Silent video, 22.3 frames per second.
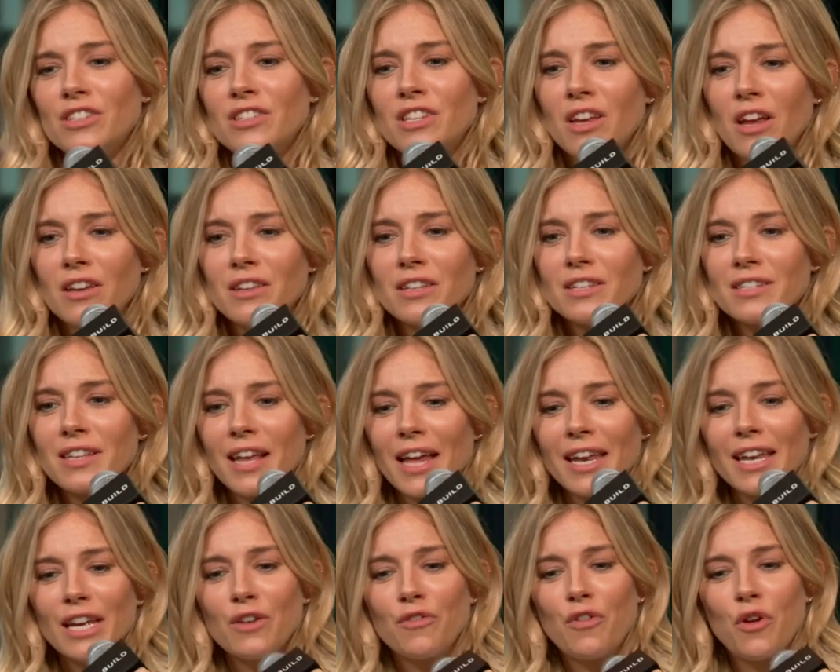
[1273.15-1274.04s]
just an
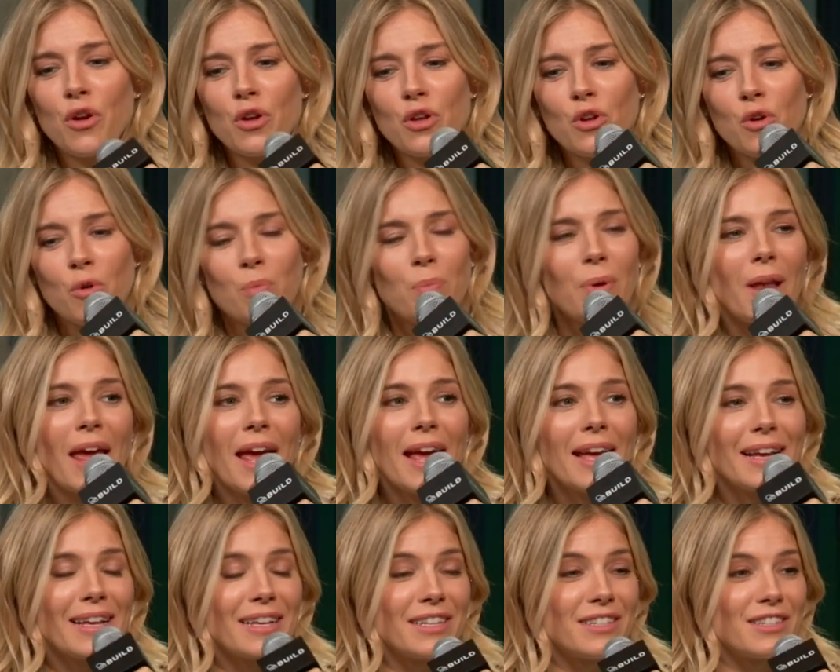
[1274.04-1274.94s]
understanding of who you're
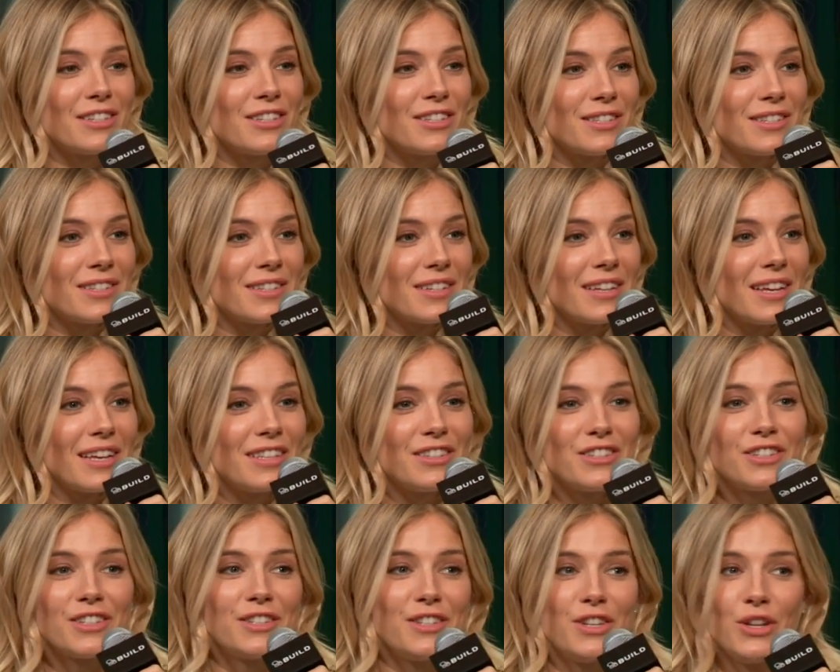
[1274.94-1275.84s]
playing is
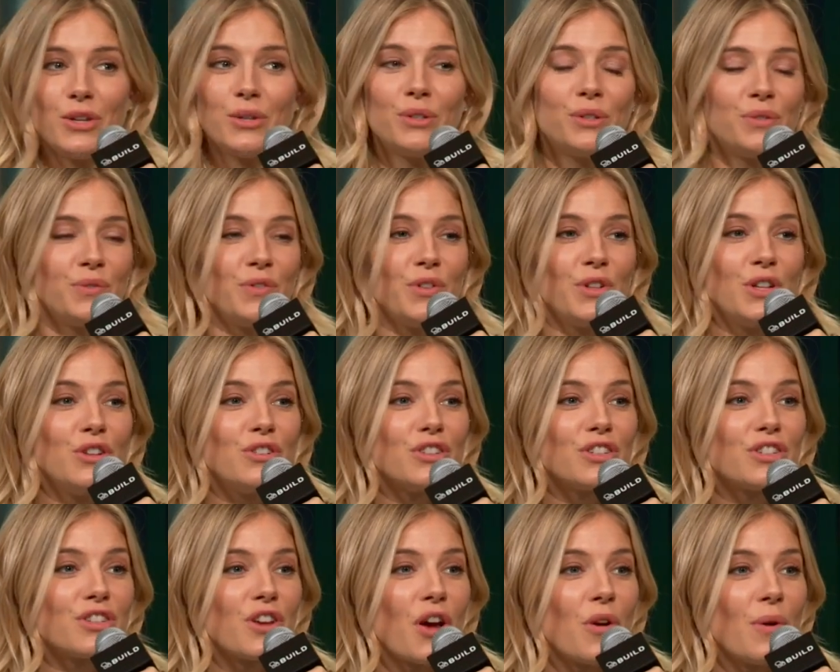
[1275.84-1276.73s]
just useful. You
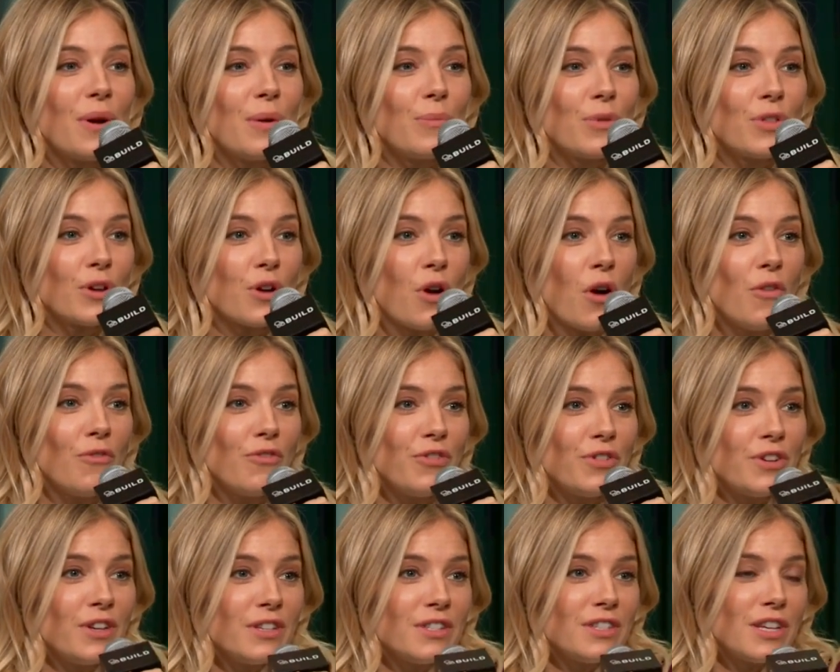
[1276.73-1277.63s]
just go in with a
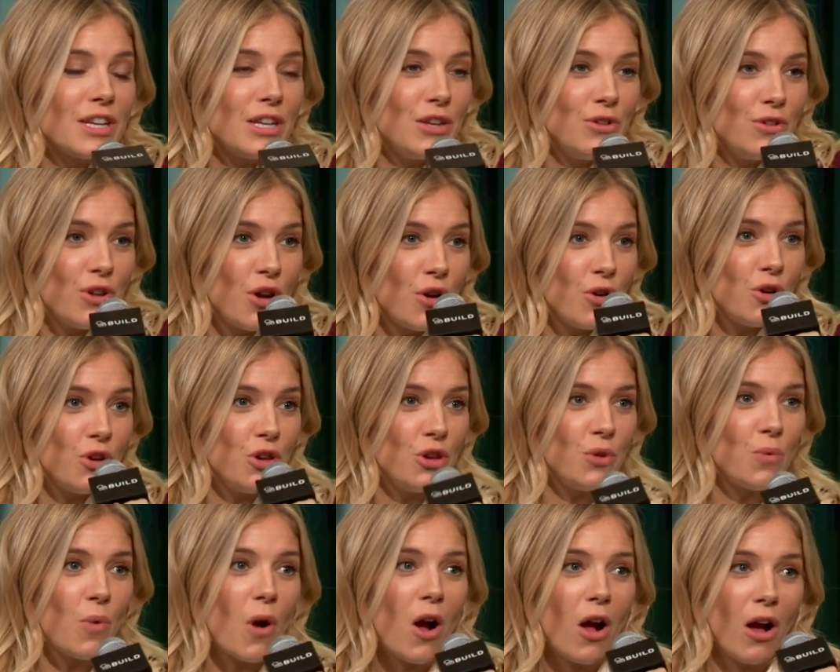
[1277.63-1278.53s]
confidence that you know who
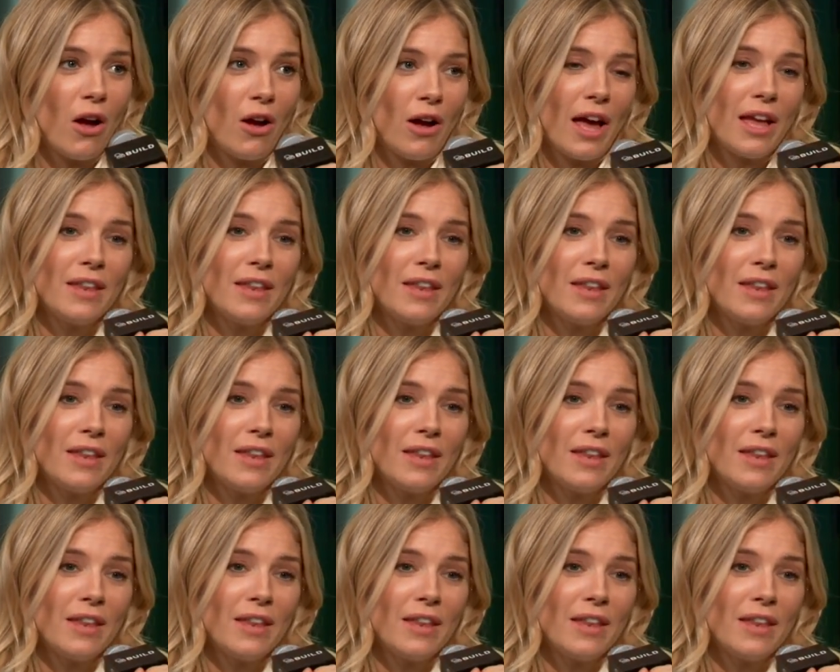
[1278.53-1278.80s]
you are.